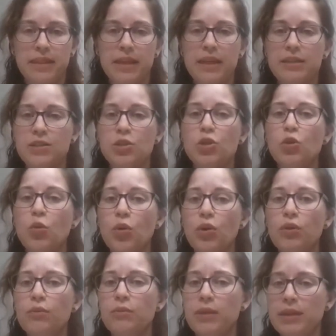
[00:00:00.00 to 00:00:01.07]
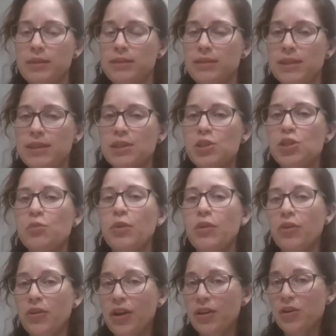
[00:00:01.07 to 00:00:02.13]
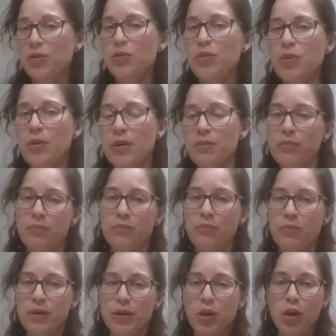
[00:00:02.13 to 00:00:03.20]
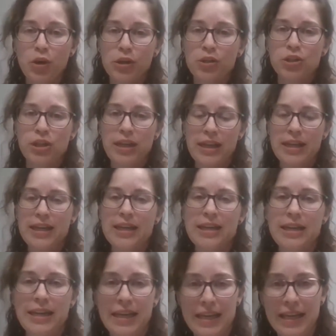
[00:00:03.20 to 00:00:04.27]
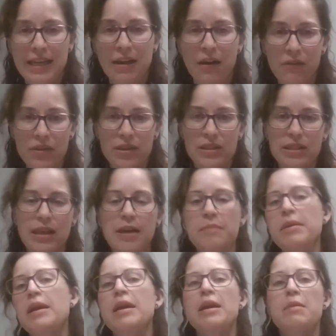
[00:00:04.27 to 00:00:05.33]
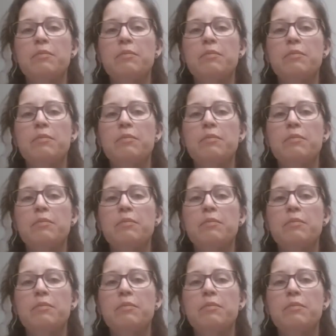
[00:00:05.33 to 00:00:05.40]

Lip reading: it's your decision whether or not you encourage any eating of the slime,